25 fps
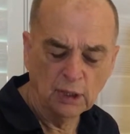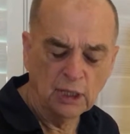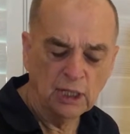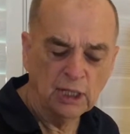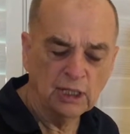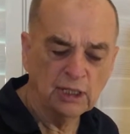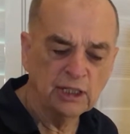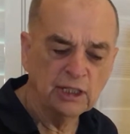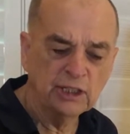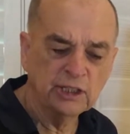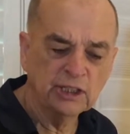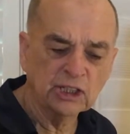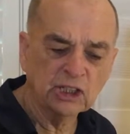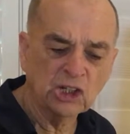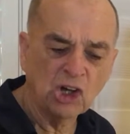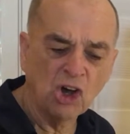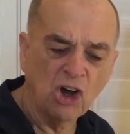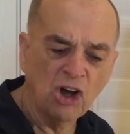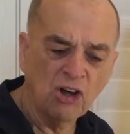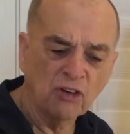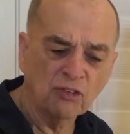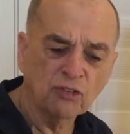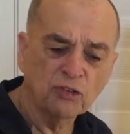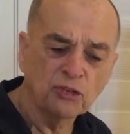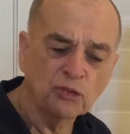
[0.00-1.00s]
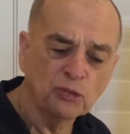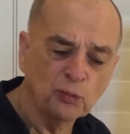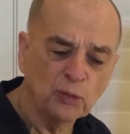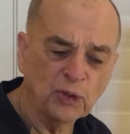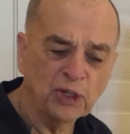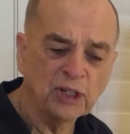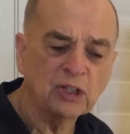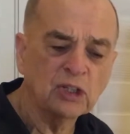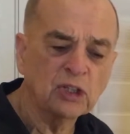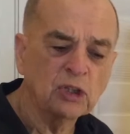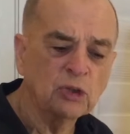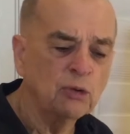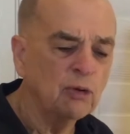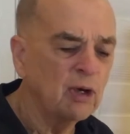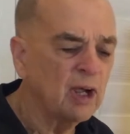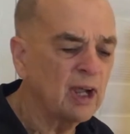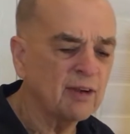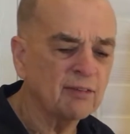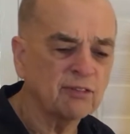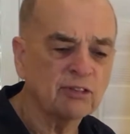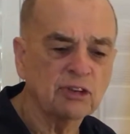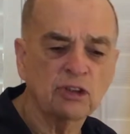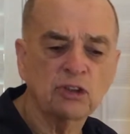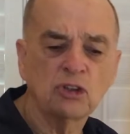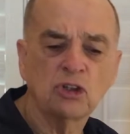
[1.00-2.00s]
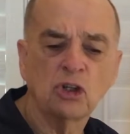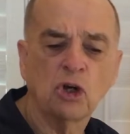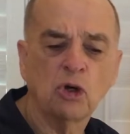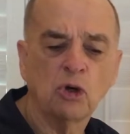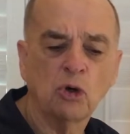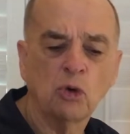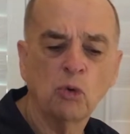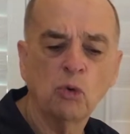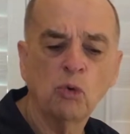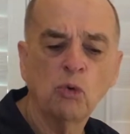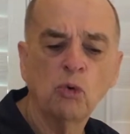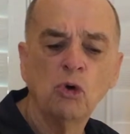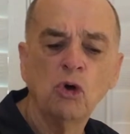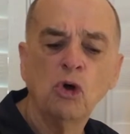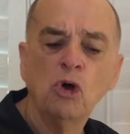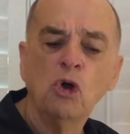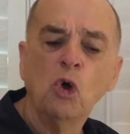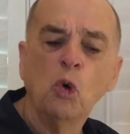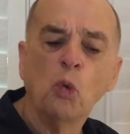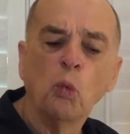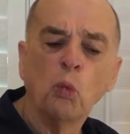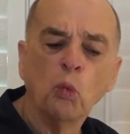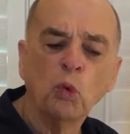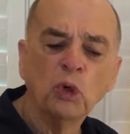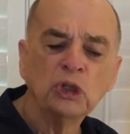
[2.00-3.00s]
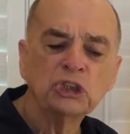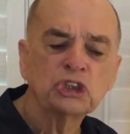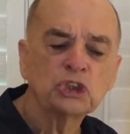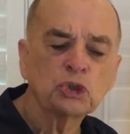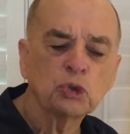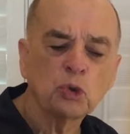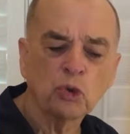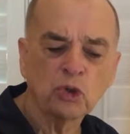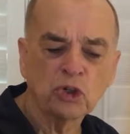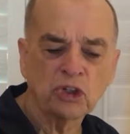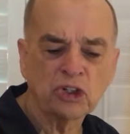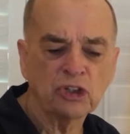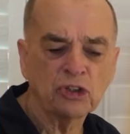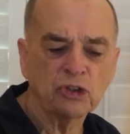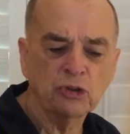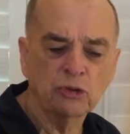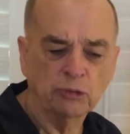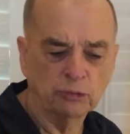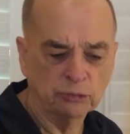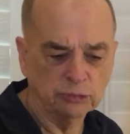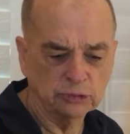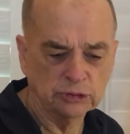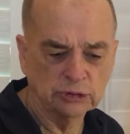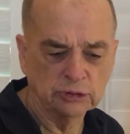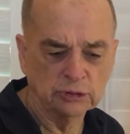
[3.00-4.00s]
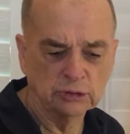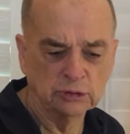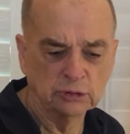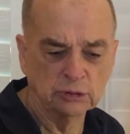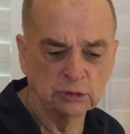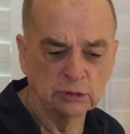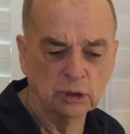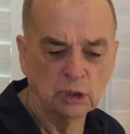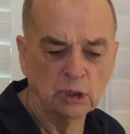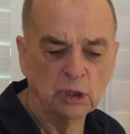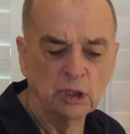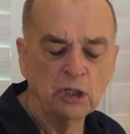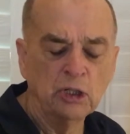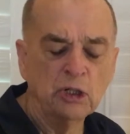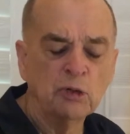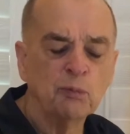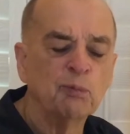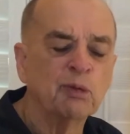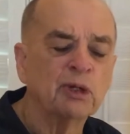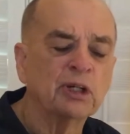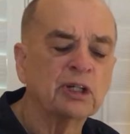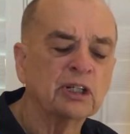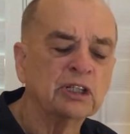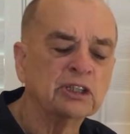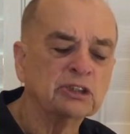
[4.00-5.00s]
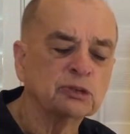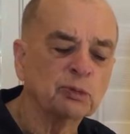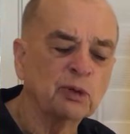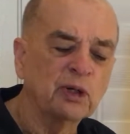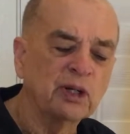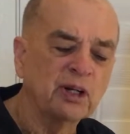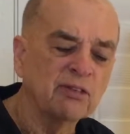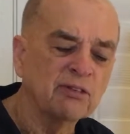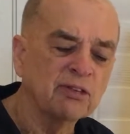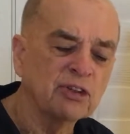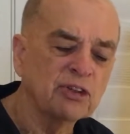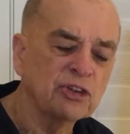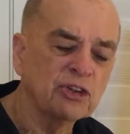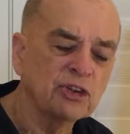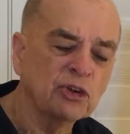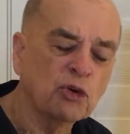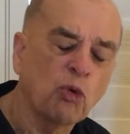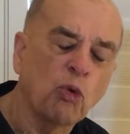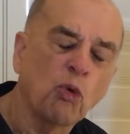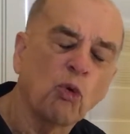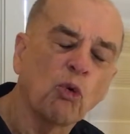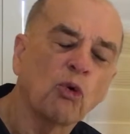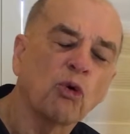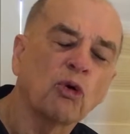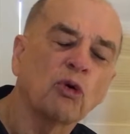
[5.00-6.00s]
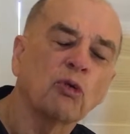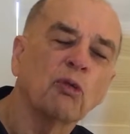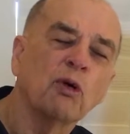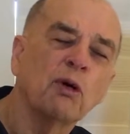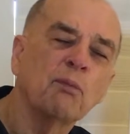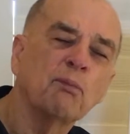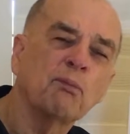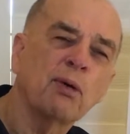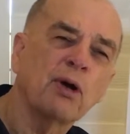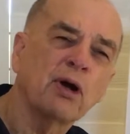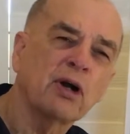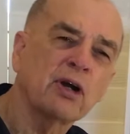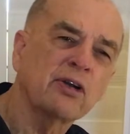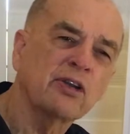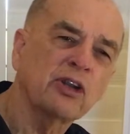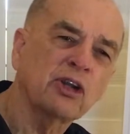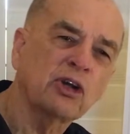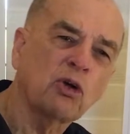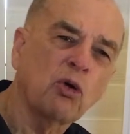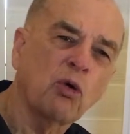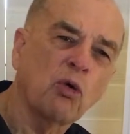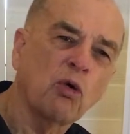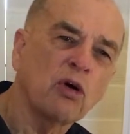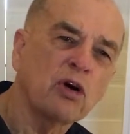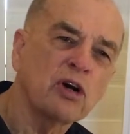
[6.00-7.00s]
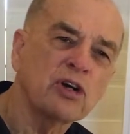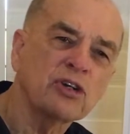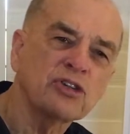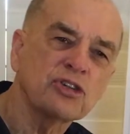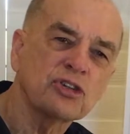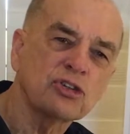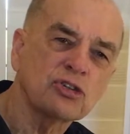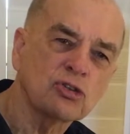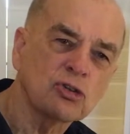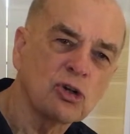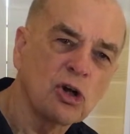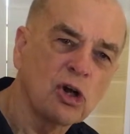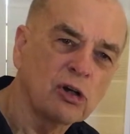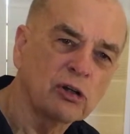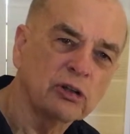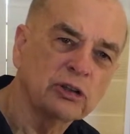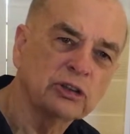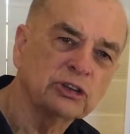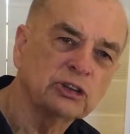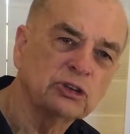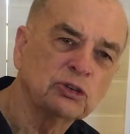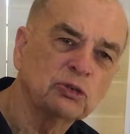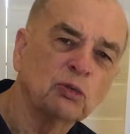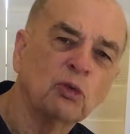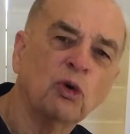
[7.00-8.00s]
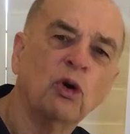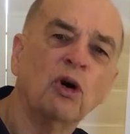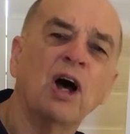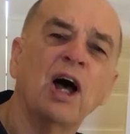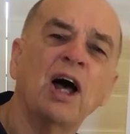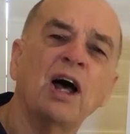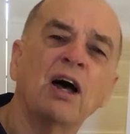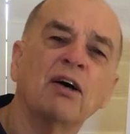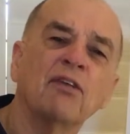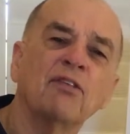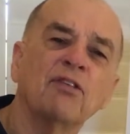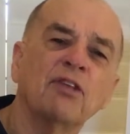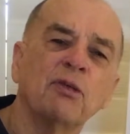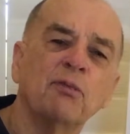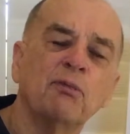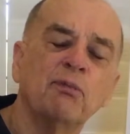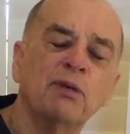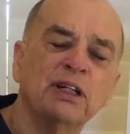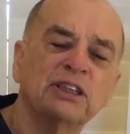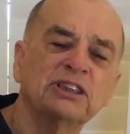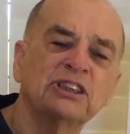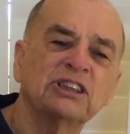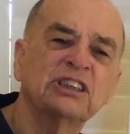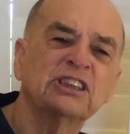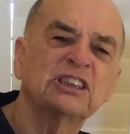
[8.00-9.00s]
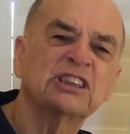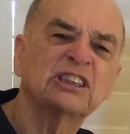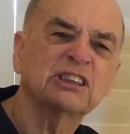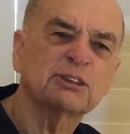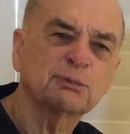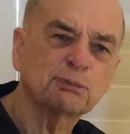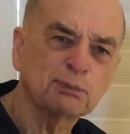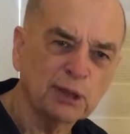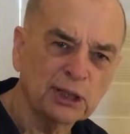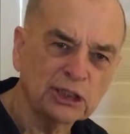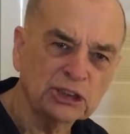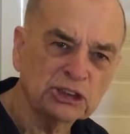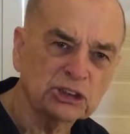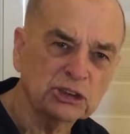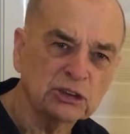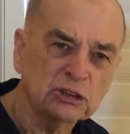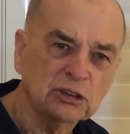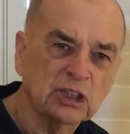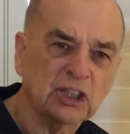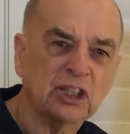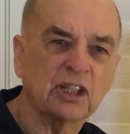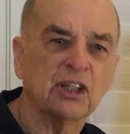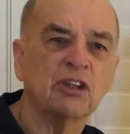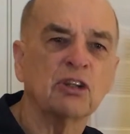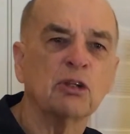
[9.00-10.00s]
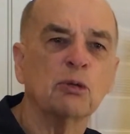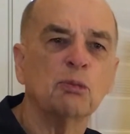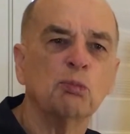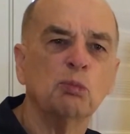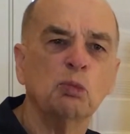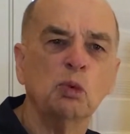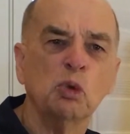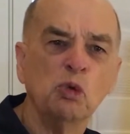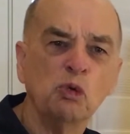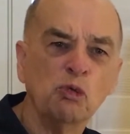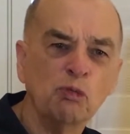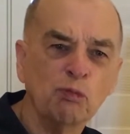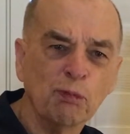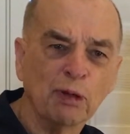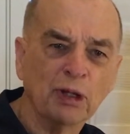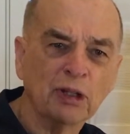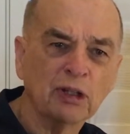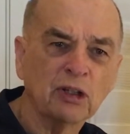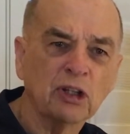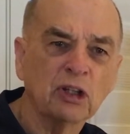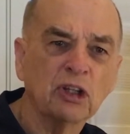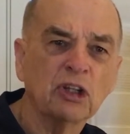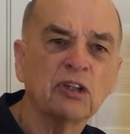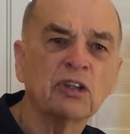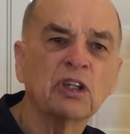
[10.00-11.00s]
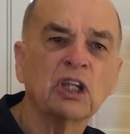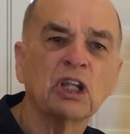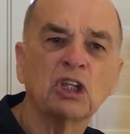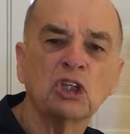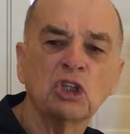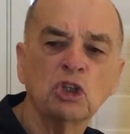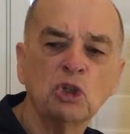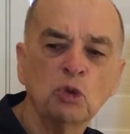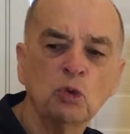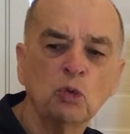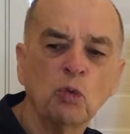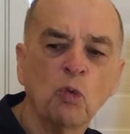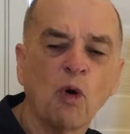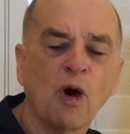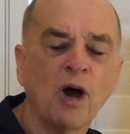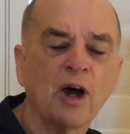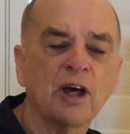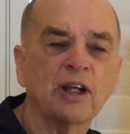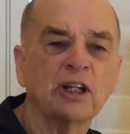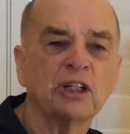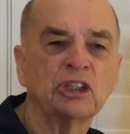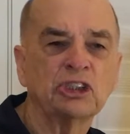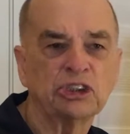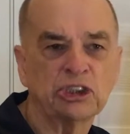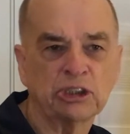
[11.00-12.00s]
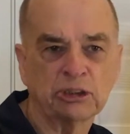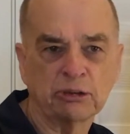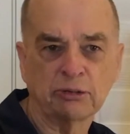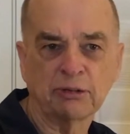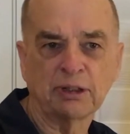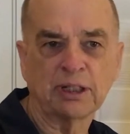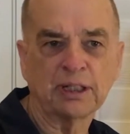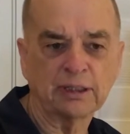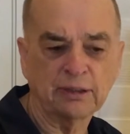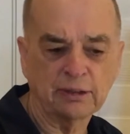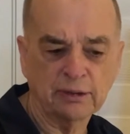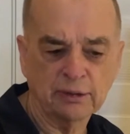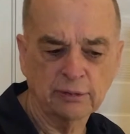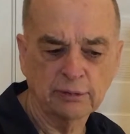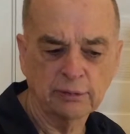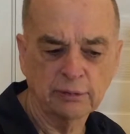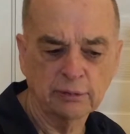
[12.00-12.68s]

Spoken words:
And in the golf swing, you have to know which core to use. Because what part of the core is the strongest will have the best expression in the movement that you want to generate.